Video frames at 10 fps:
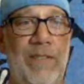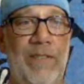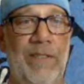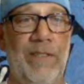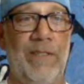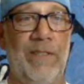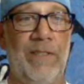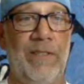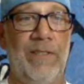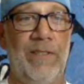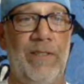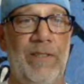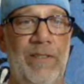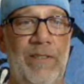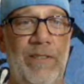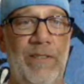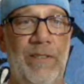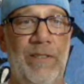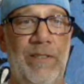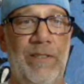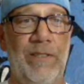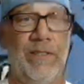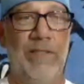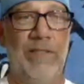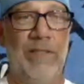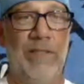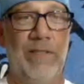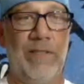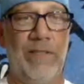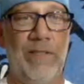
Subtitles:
The person shown says nothing.